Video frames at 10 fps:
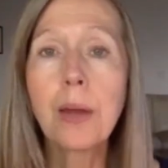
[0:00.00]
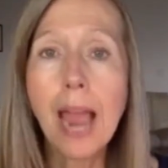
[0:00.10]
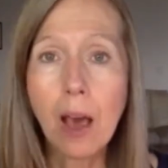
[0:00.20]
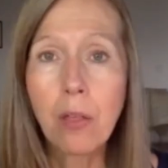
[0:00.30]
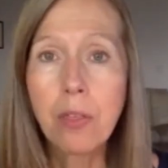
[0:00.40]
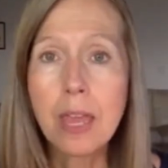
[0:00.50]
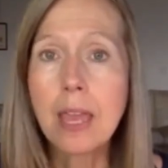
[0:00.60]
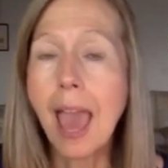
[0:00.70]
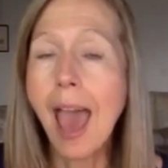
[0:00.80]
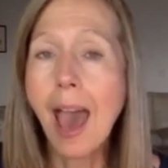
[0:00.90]

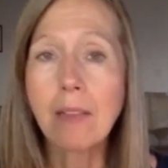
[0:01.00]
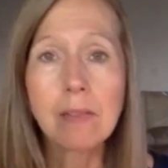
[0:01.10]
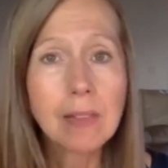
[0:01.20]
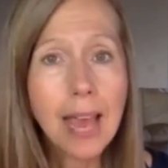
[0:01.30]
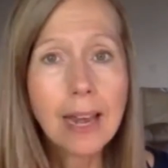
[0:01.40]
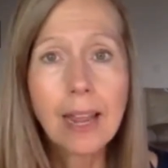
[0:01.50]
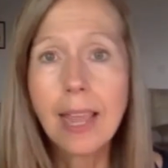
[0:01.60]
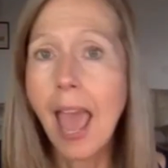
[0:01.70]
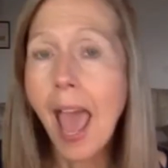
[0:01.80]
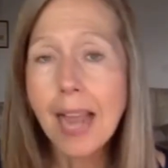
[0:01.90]
healthy, athletic,
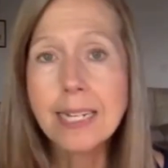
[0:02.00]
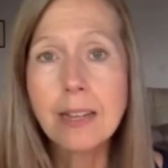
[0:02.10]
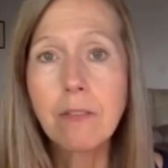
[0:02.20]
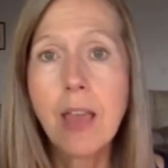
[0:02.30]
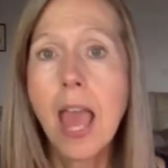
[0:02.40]
active,